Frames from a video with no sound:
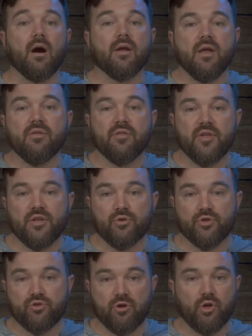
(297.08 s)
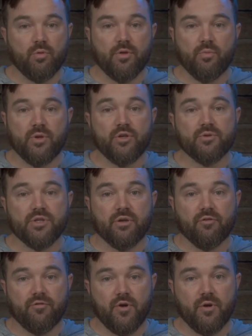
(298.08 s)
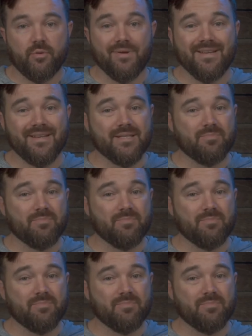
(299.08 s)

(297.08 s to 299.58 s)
Another thing you'll struggle with when using your phone is